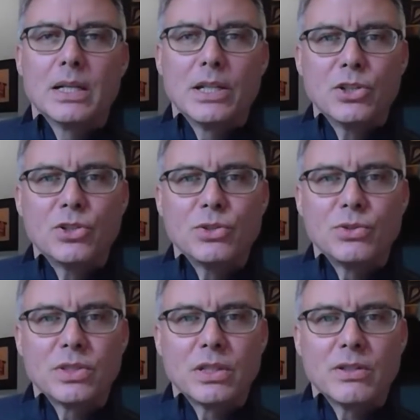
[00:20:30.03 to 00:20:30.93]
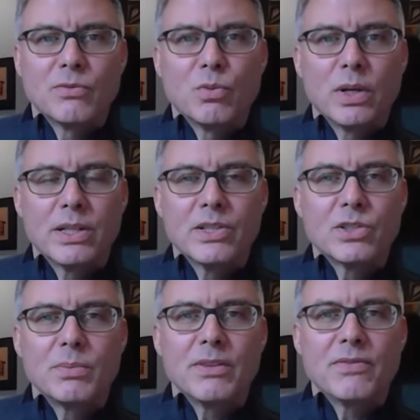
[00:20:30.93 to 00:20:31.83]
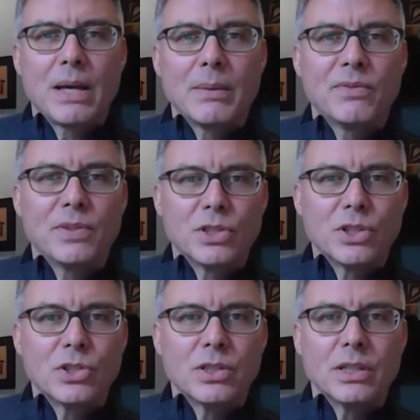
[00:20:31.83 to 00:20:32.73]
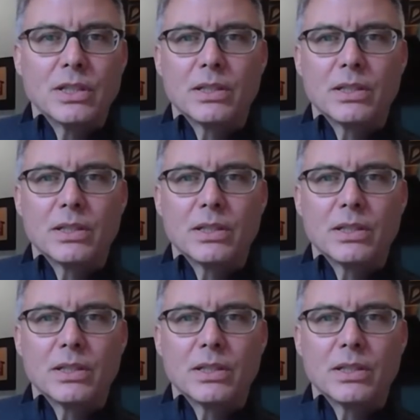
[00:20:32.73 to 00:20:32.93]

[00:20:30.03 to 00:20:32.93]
issues of what it is to be a family physician,